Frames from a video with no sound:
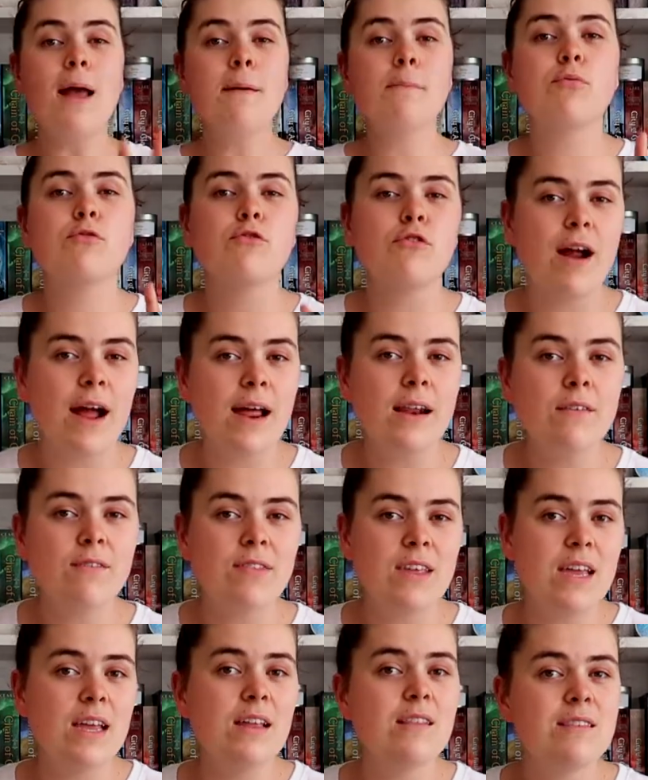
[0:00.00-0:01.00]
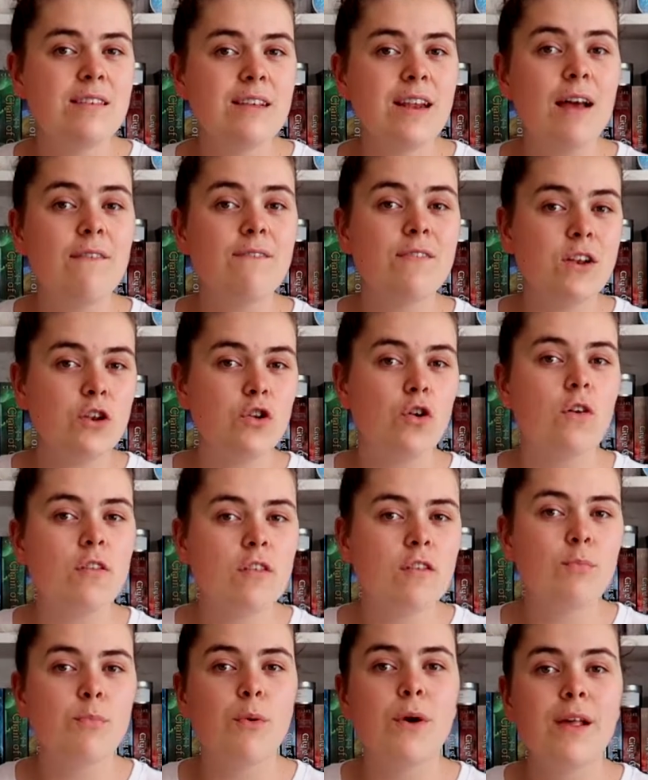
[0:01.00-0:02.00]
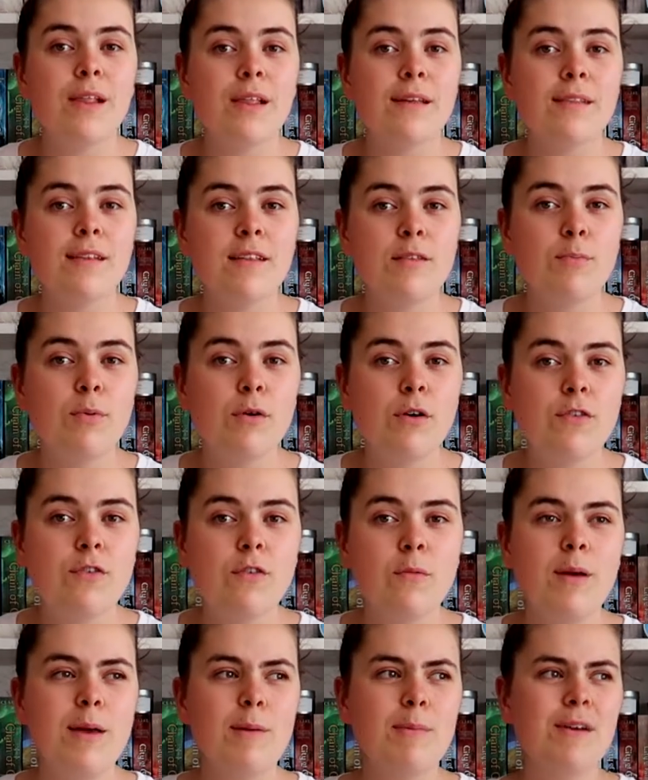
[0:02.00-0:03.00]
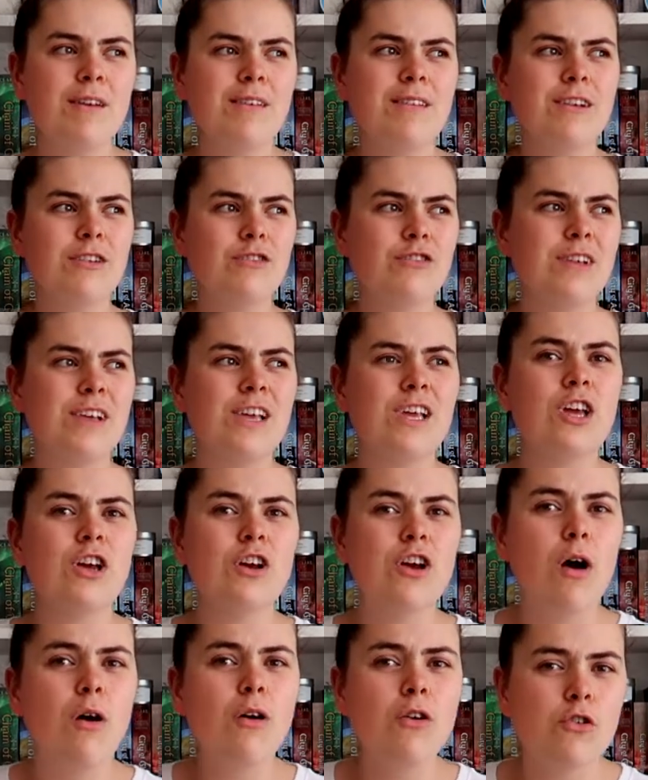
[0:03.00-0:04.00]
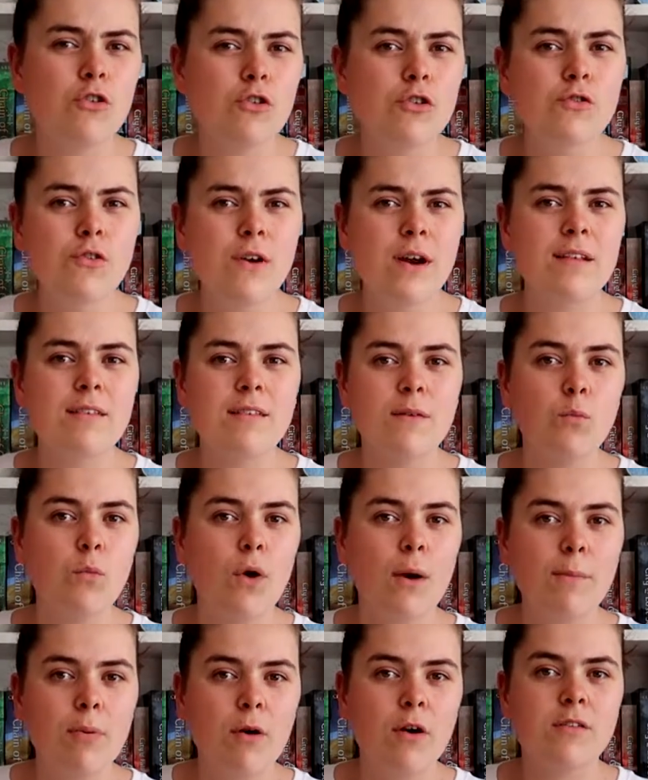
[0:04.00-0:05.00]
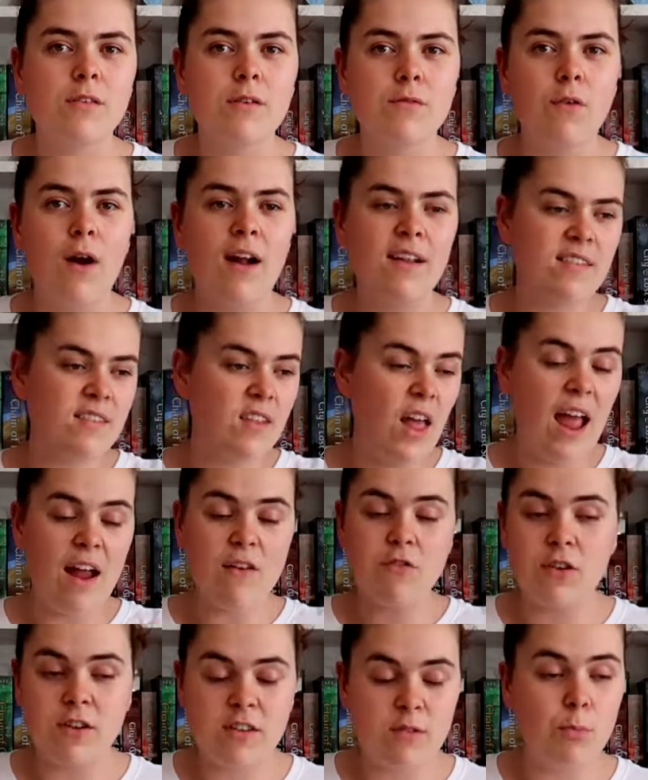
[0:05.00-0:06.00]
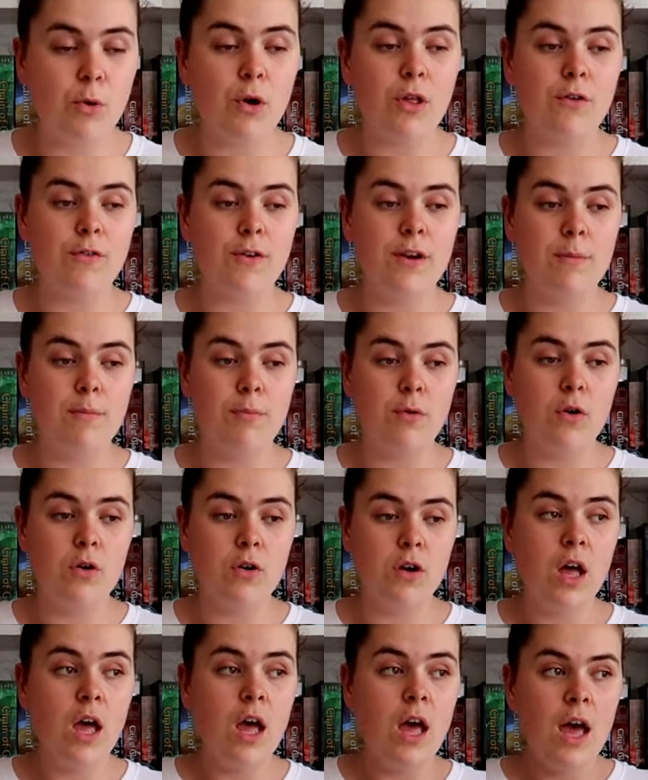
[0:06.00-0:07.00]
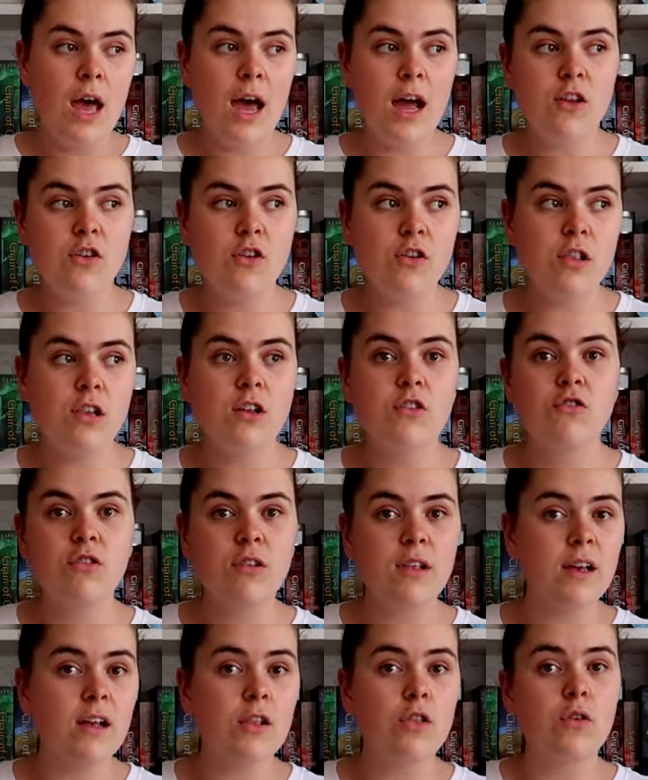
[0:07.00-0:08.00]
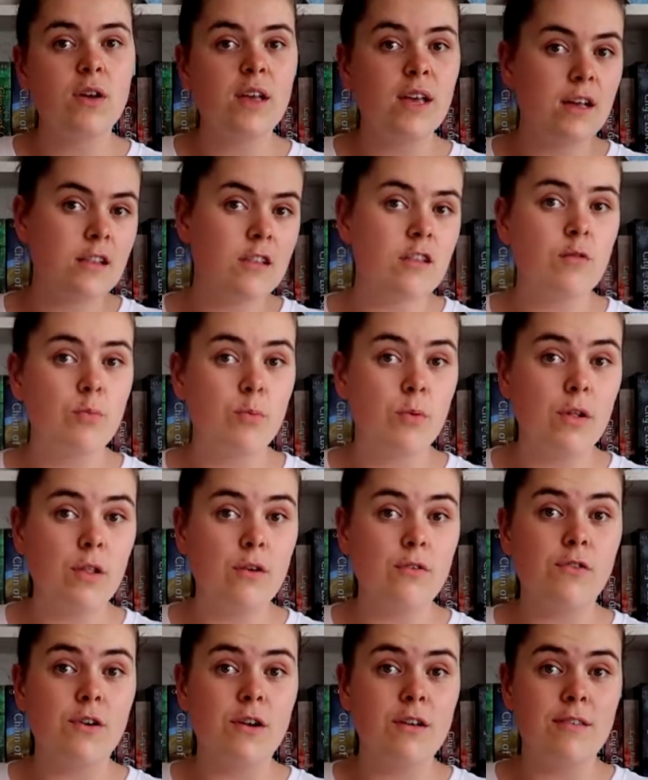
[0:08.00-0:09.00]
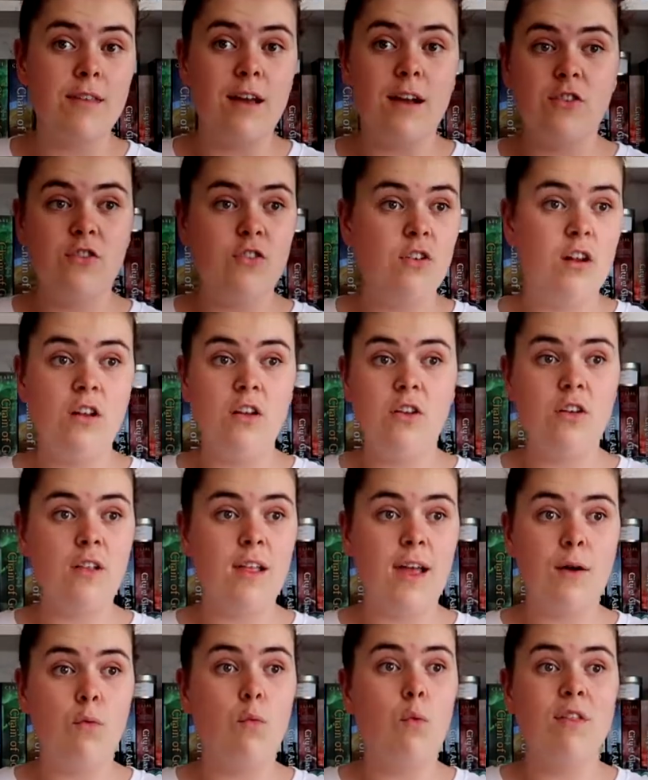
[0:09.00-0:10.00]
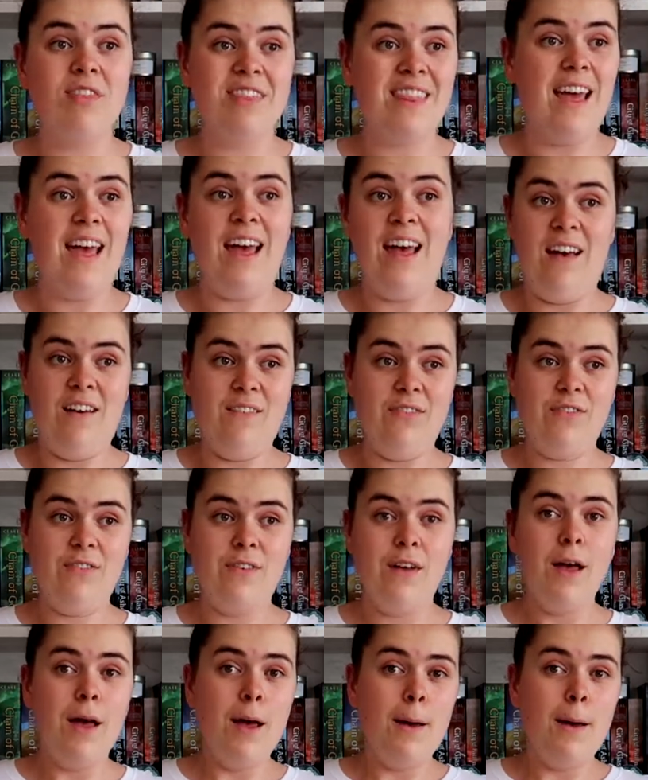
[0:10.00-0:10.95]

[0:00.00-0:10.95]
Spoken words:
I'm proud of the internet for not spoiling this book for me, because literally you can go on Goodreads and one person writes every spoiler in a book, and you literally are looking at the spoiler free section and you're like, what the F?